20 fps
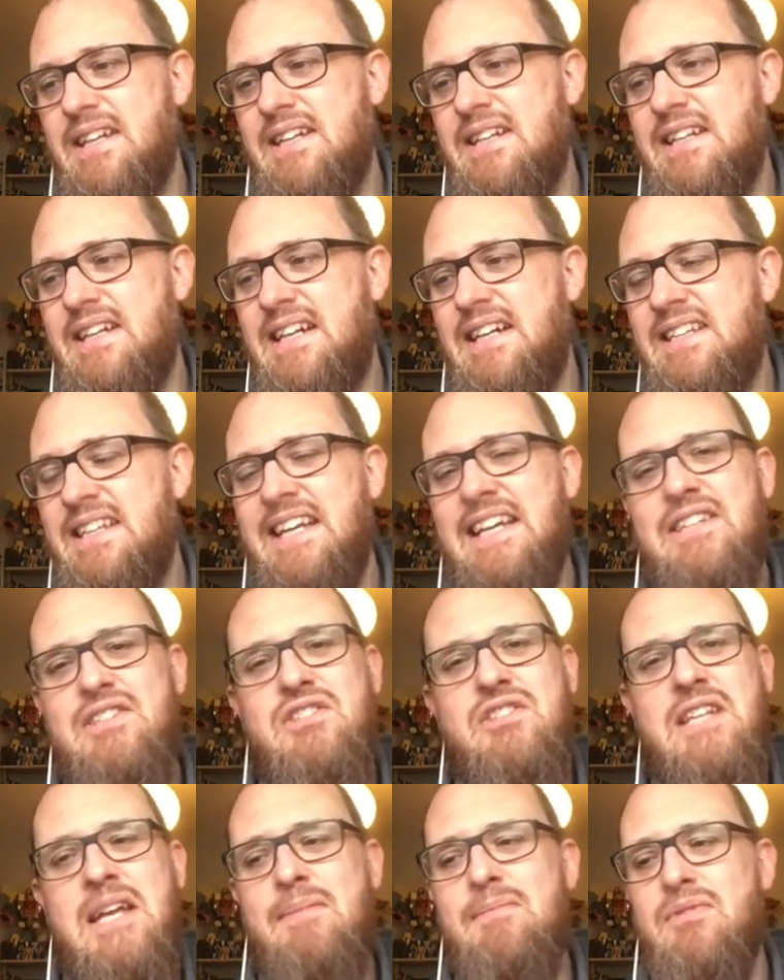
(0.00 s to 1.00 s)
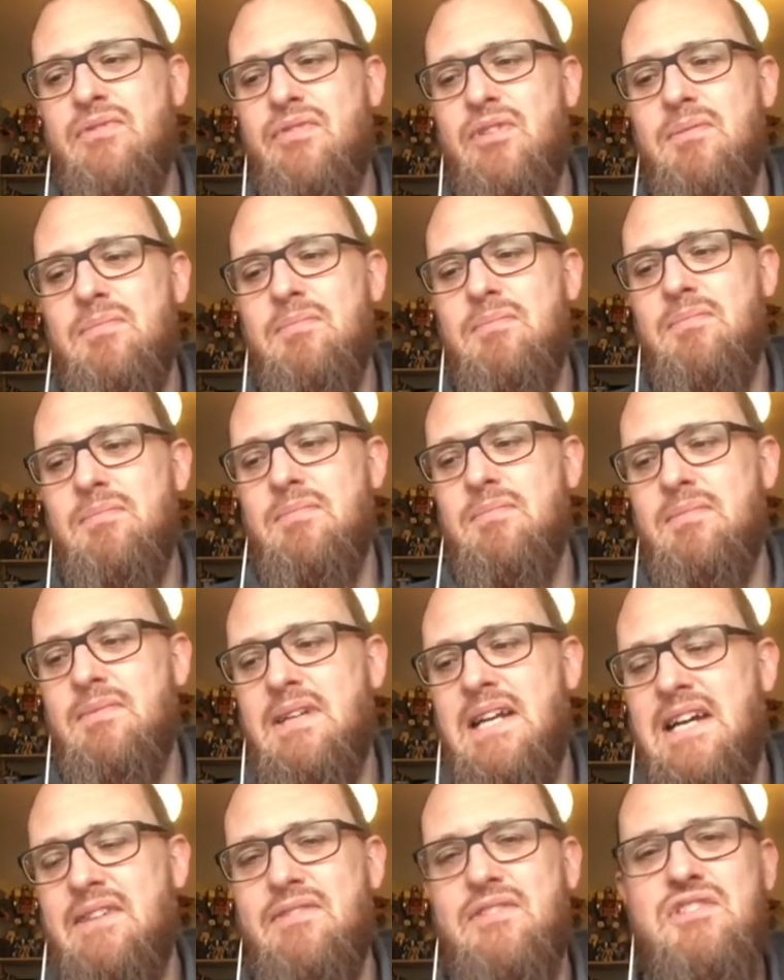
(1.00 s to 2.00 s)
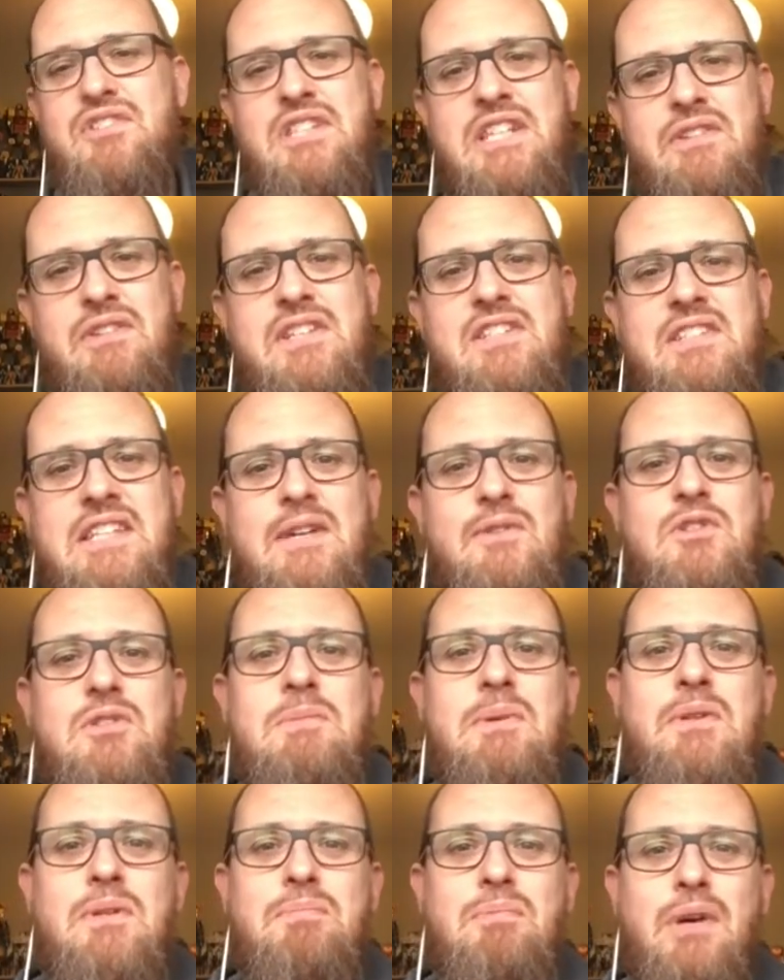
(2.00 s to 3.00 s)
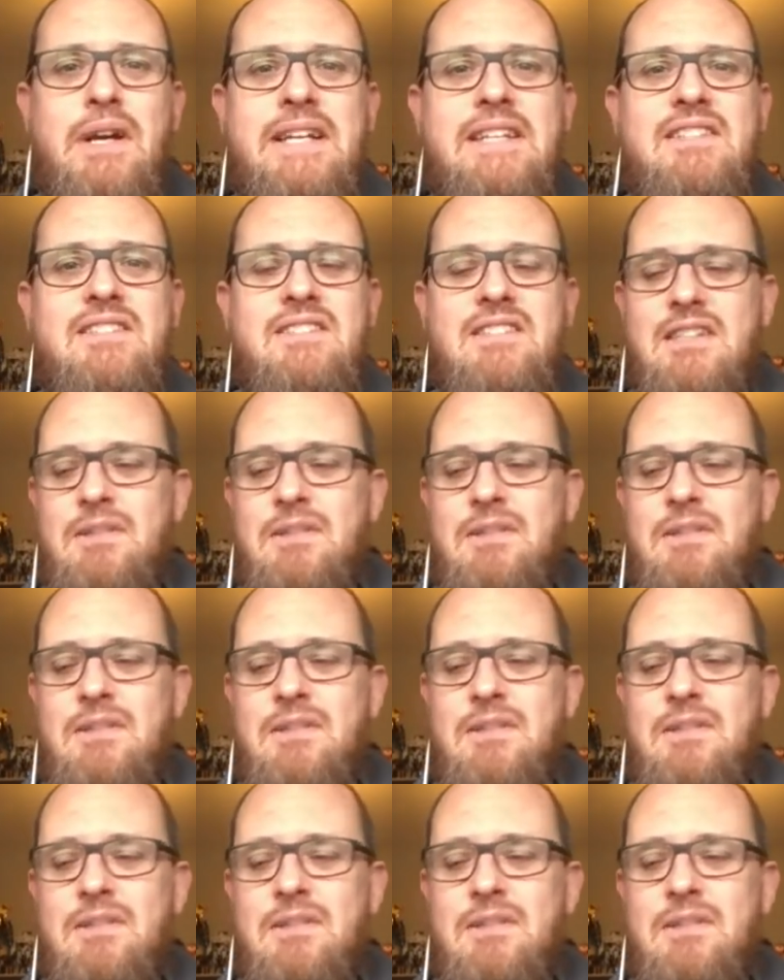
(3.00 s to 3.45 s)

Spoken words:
I think it just stems from having serious doubts about the price